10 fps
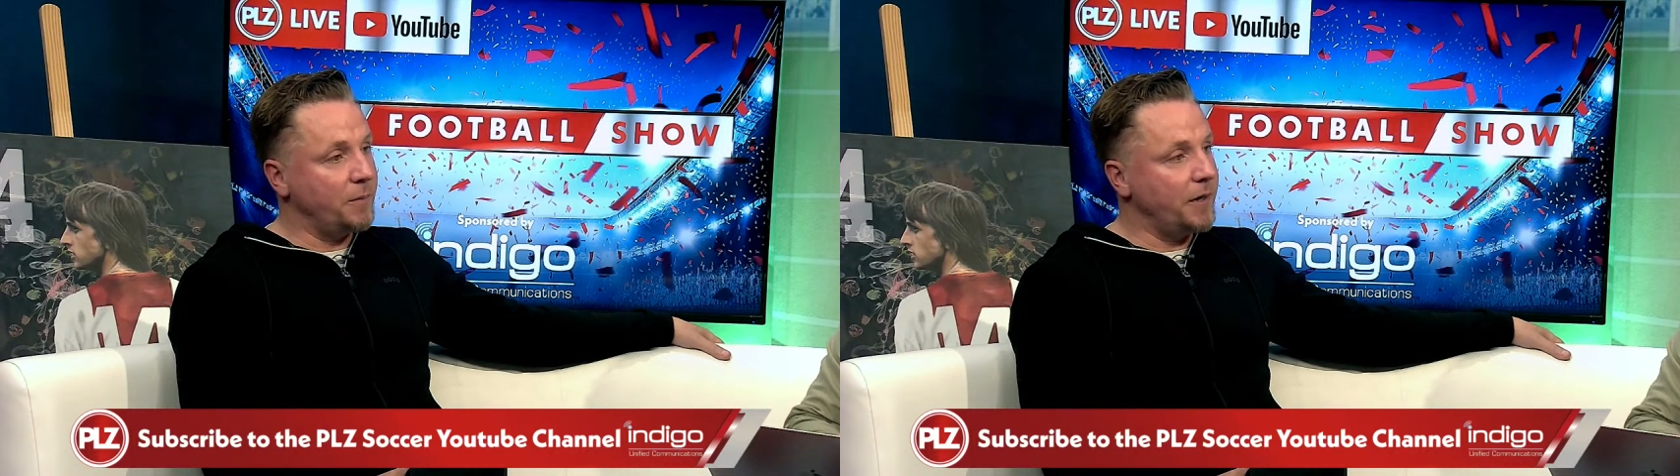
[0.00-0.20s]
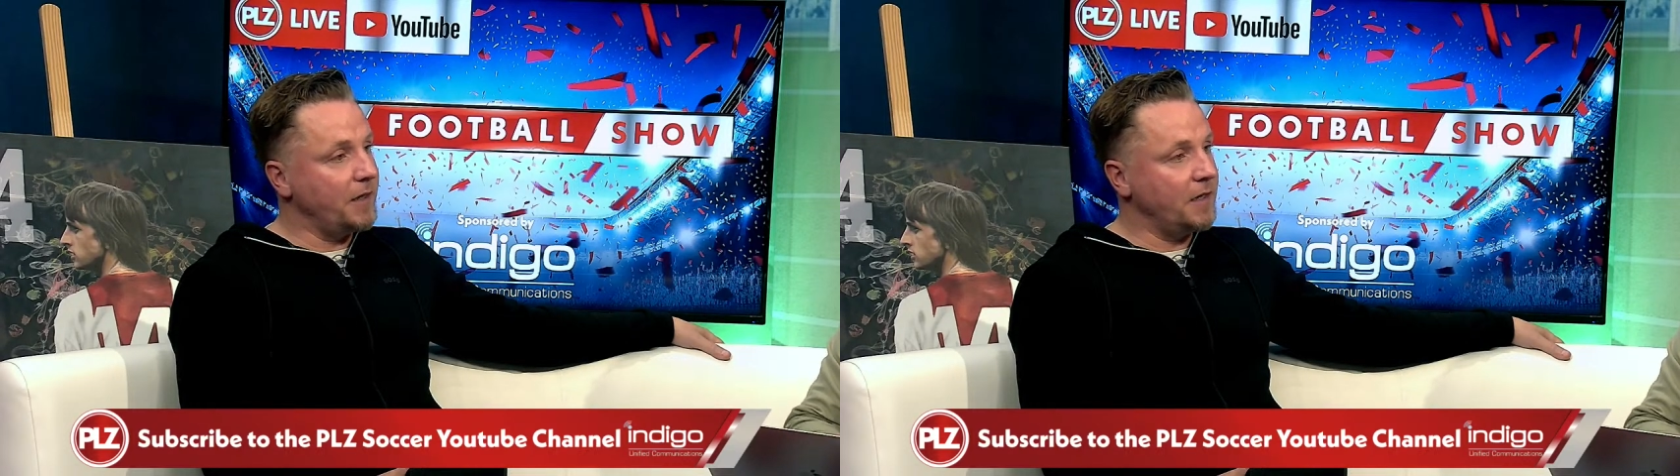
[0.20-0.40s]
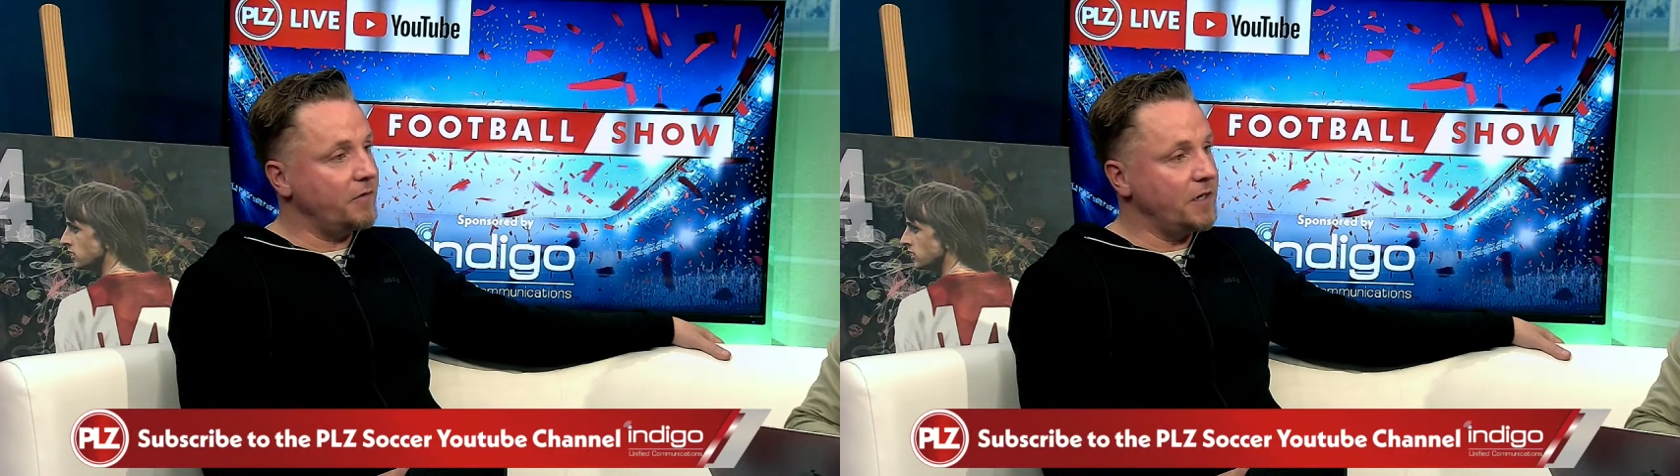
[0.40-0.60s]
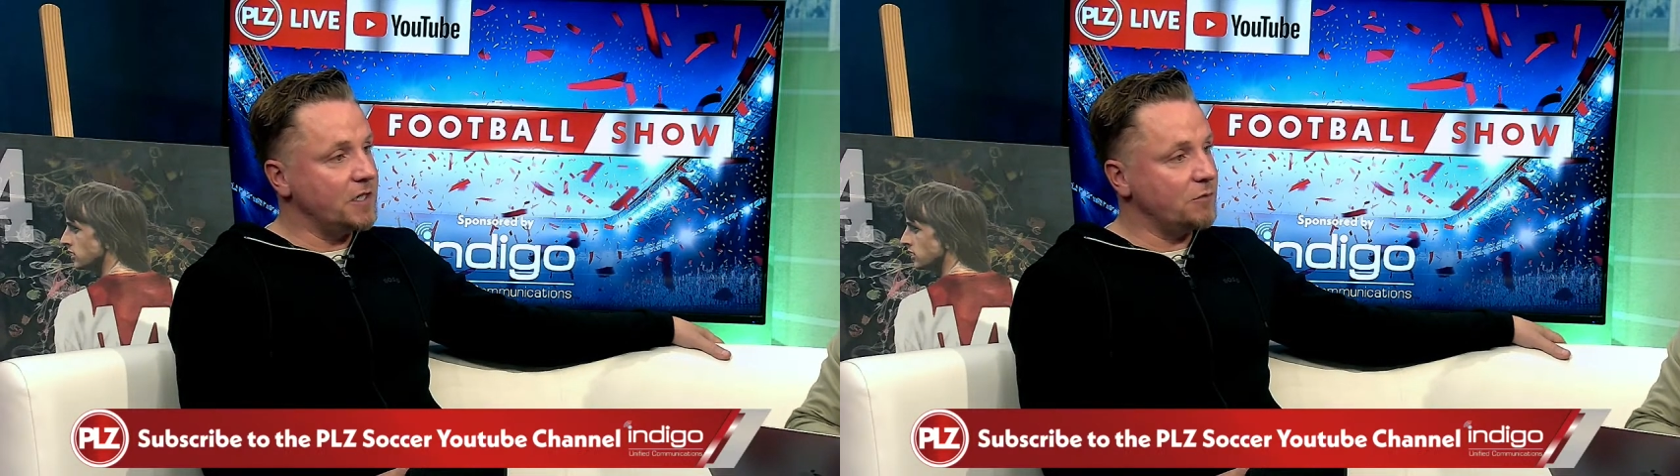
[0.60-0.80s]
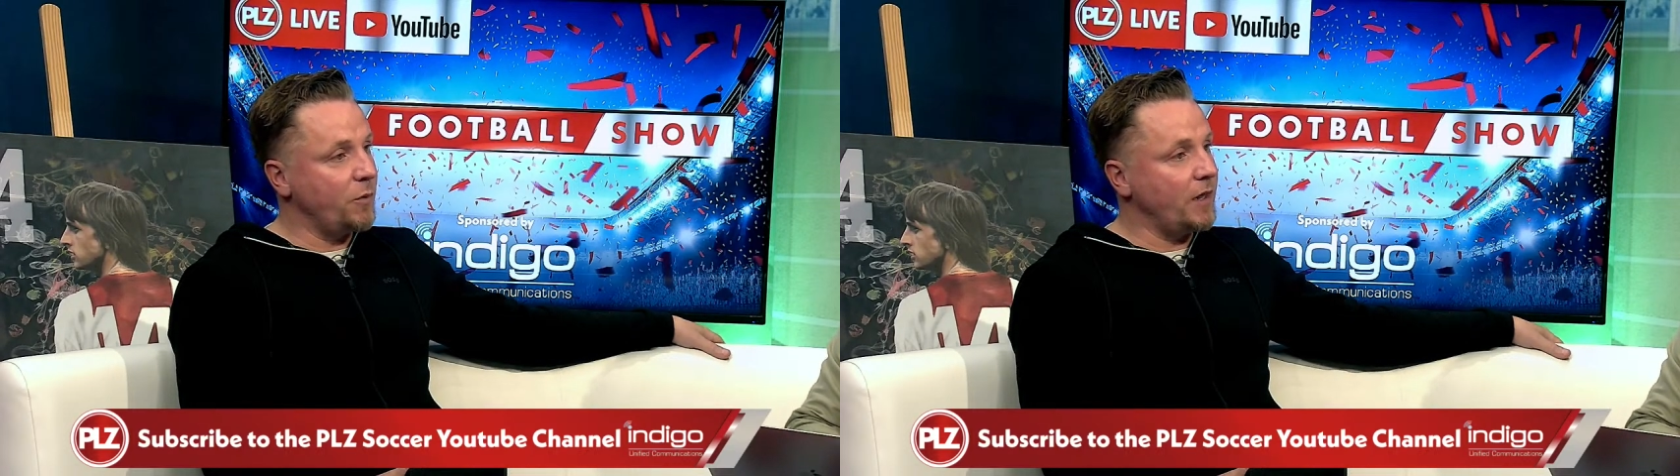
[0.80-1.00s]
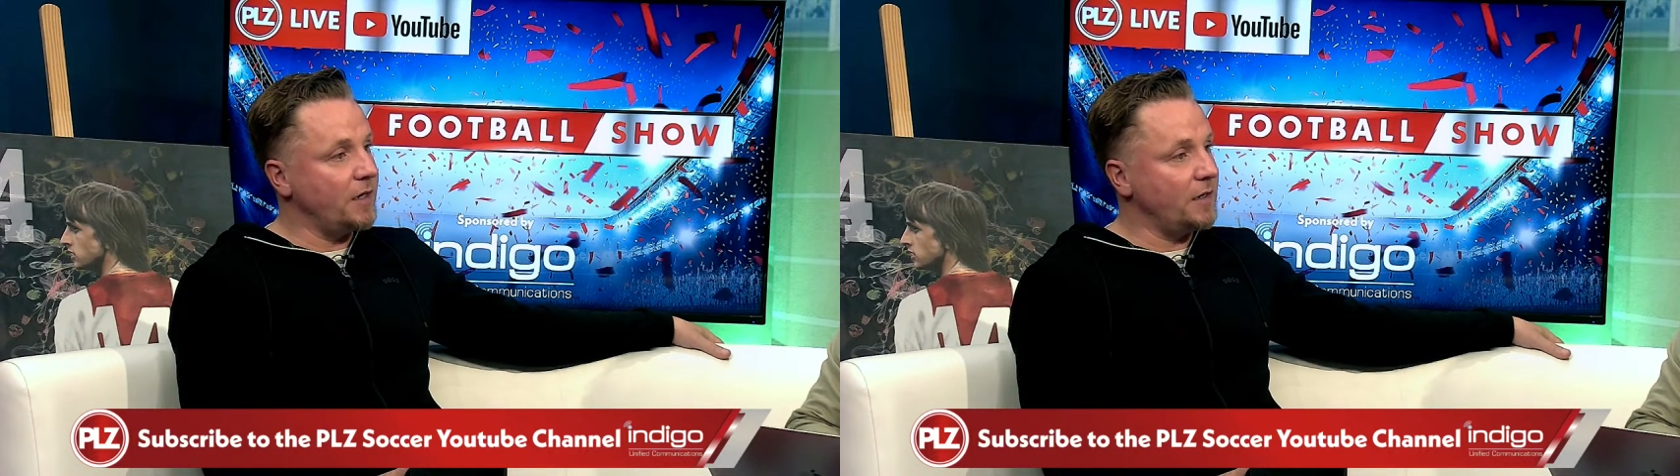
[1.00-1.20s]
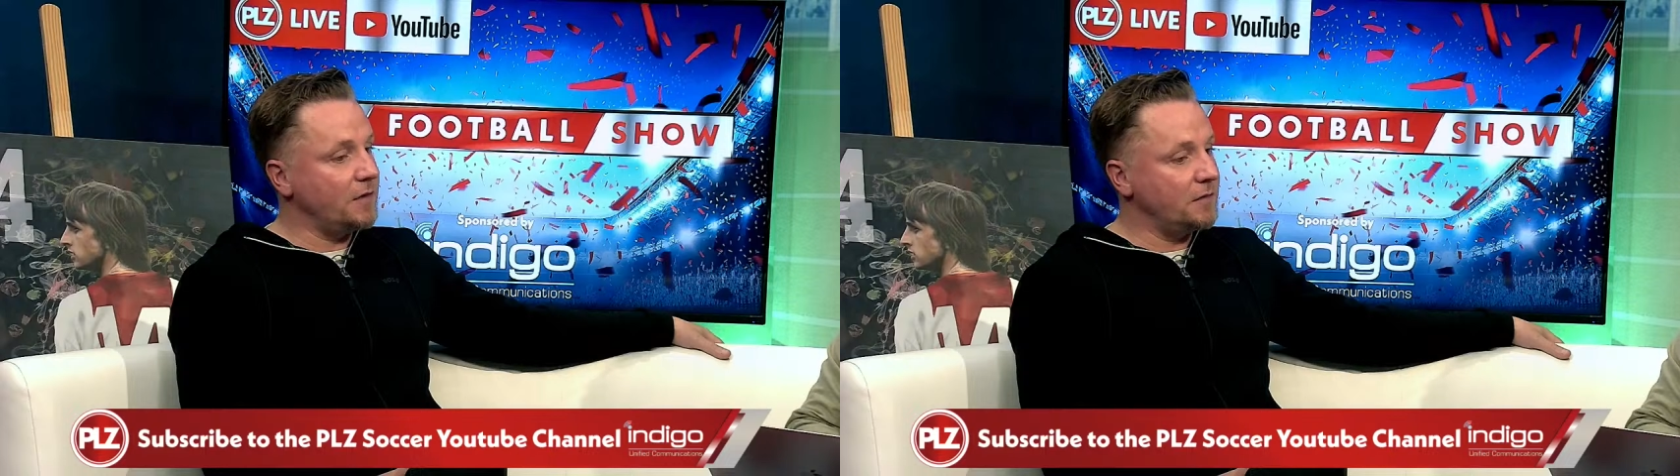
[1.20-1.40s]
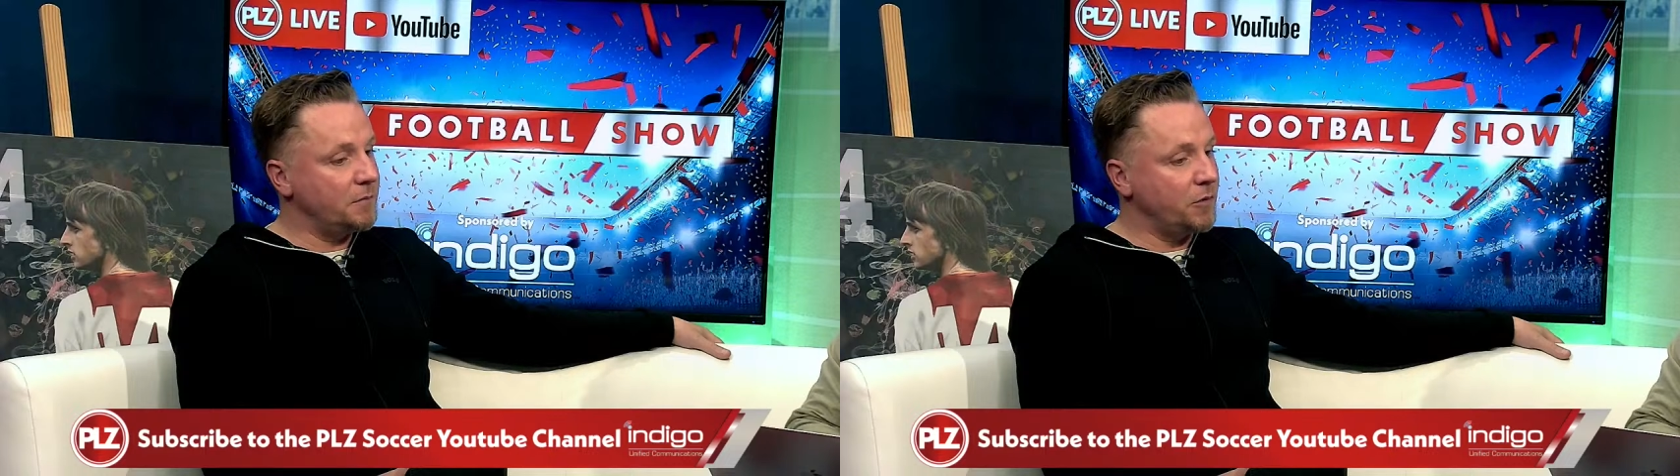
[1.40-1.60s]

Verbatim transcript: and the penalty, Rangers were well in it,